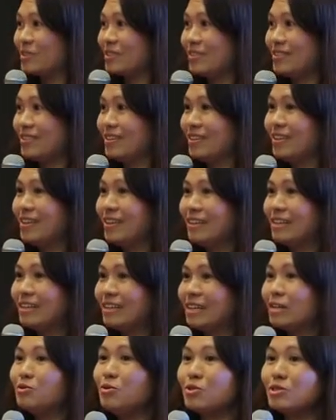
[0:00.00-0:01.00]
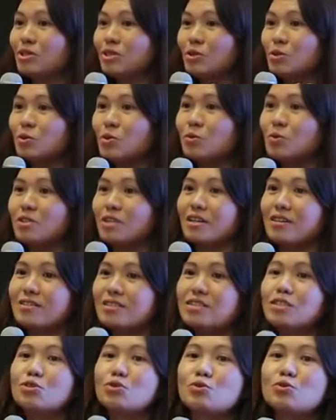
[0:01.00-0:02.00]
because we are an
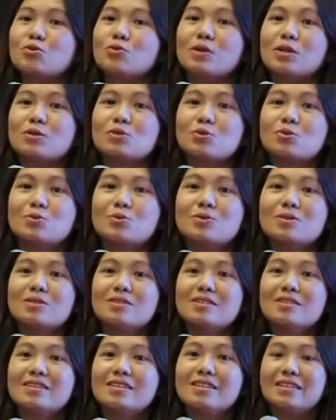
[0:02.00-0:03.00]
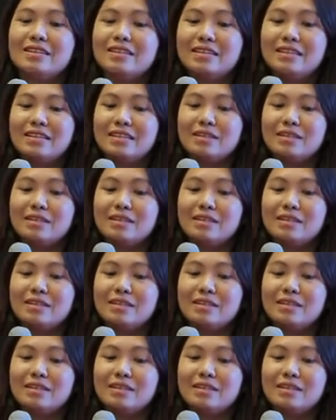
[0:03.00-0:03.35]
engineer-oriented company.